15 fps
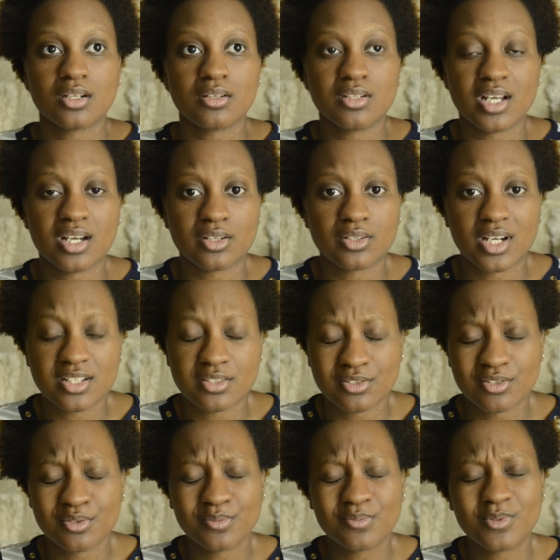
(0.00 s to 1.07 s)
Now, I
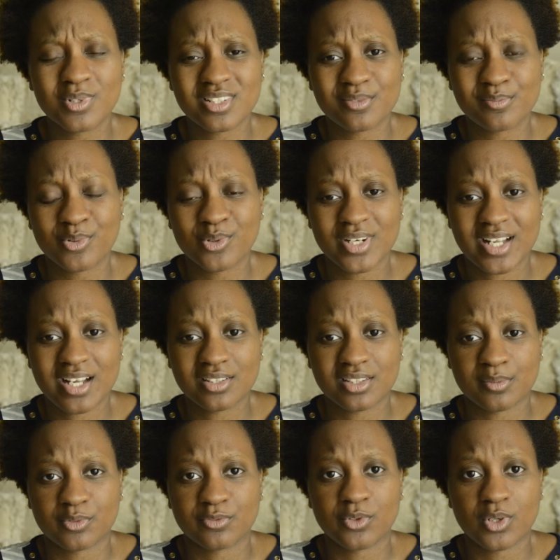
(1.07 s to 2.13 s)
do want to point out
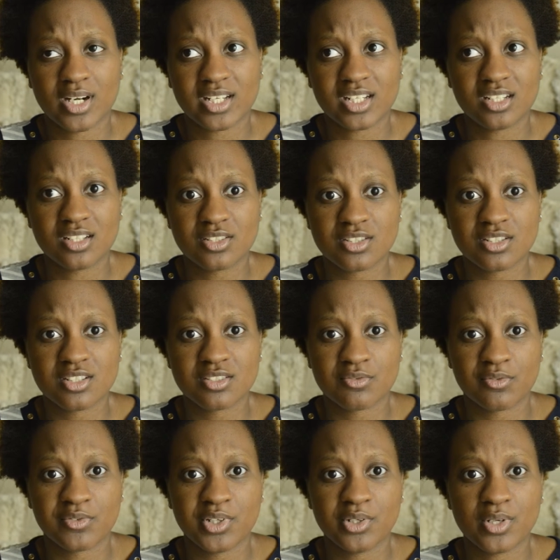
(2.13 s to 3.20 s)
that before I get into
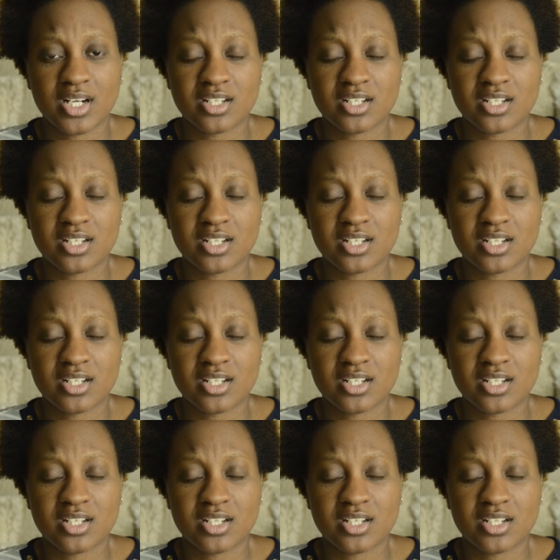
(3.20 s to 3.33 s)
this review,